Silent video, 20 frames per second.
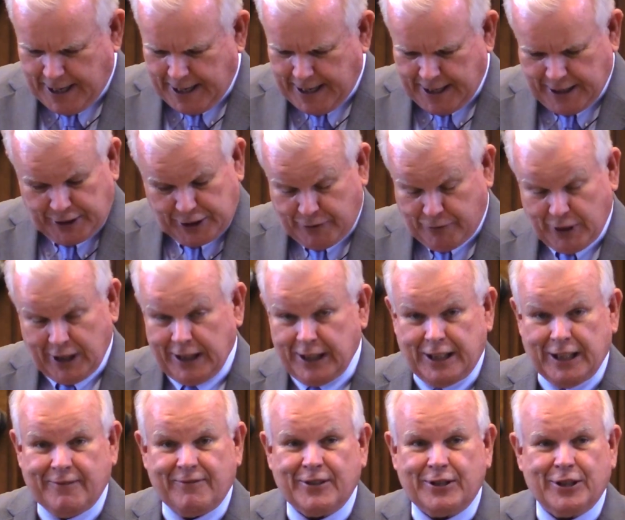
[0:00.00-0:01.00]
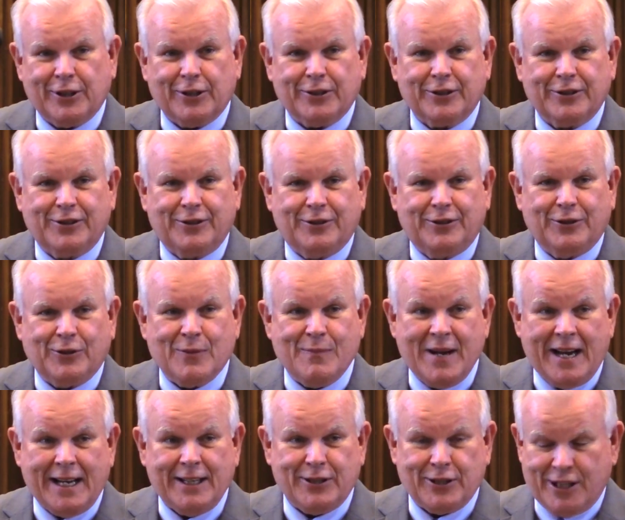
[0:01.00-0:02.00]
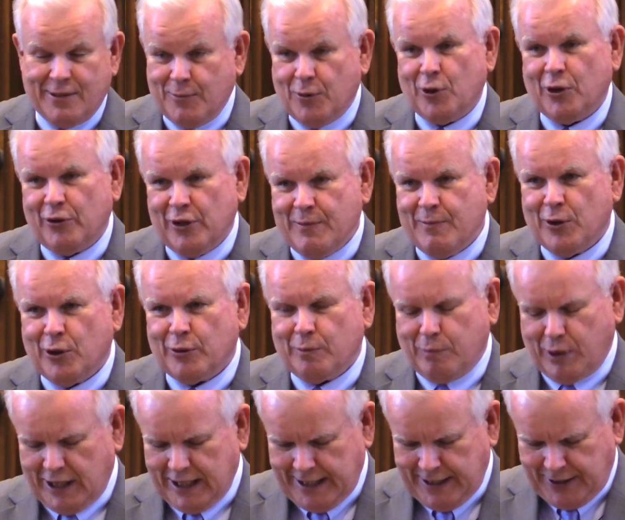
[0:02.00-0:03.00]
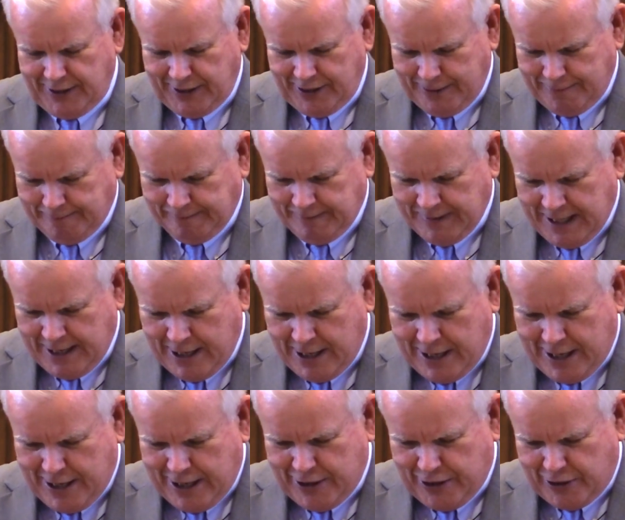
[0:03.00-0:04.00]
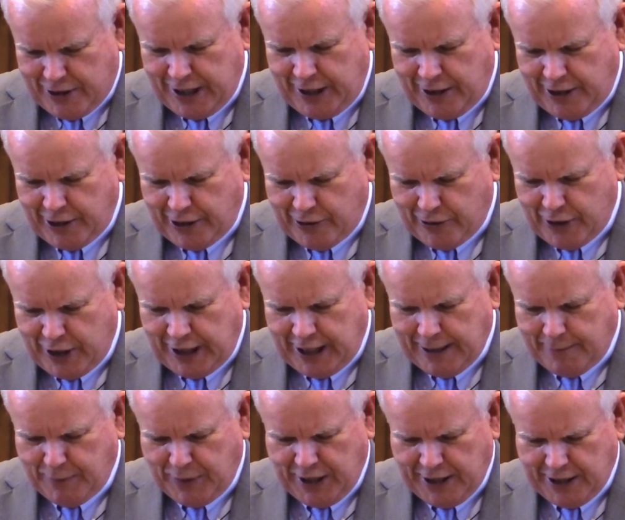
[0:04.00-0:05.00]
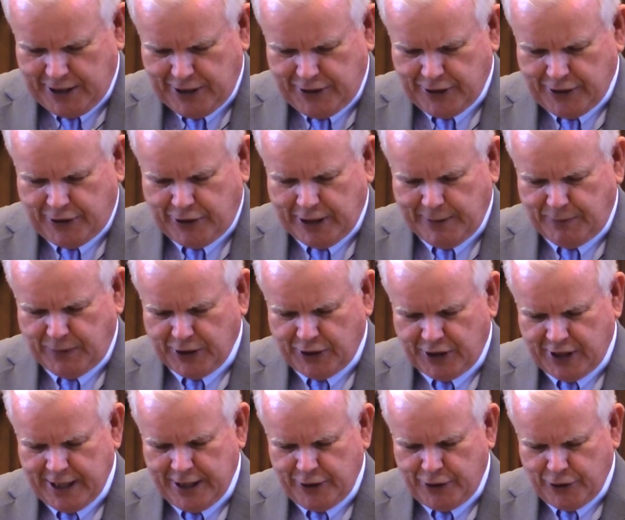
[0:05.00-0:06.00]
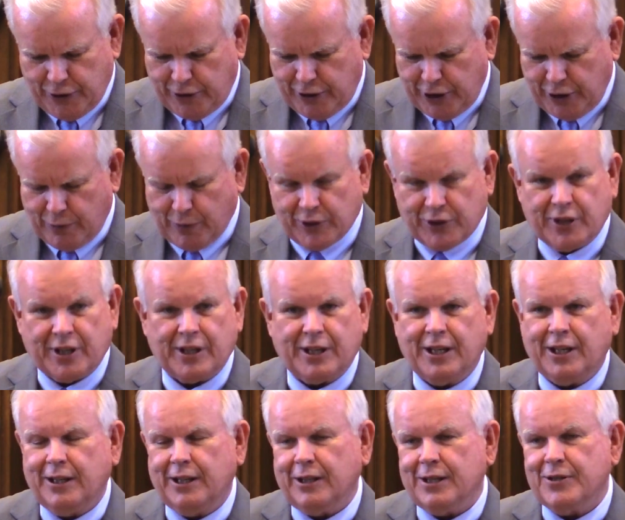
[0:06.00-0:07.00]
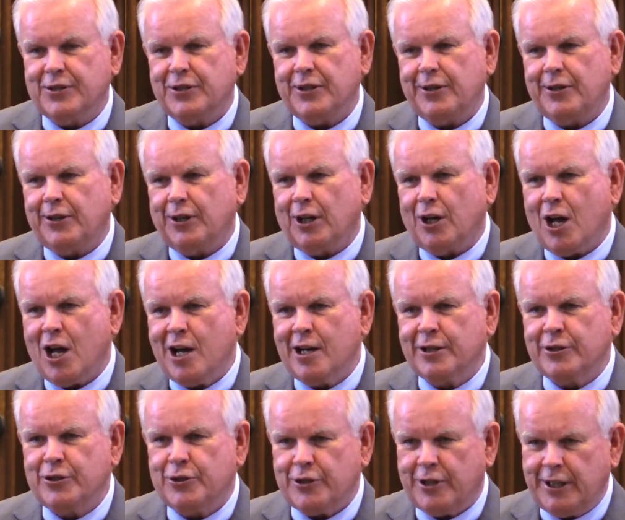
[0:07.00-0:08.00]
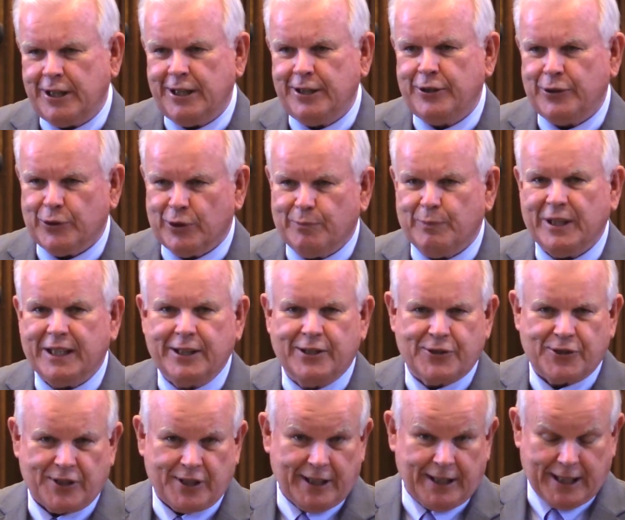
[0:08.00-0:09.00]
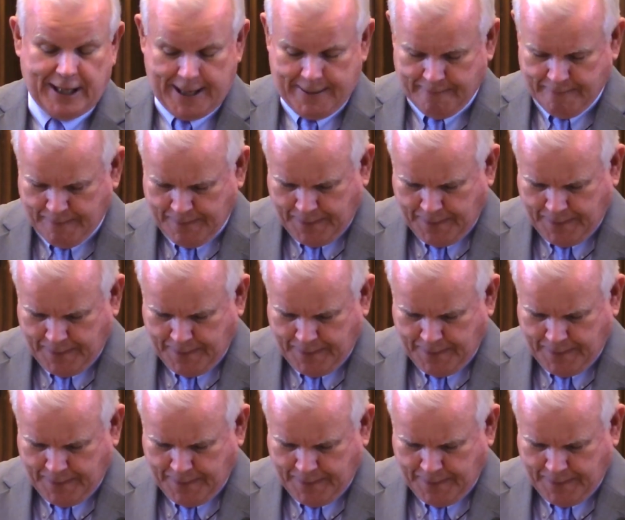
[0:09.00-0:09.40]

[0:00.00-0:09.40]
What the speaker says: It's really difficult to imagine a more remote place. During her growing up years, a trip to St. George was considered a long journey to a big city.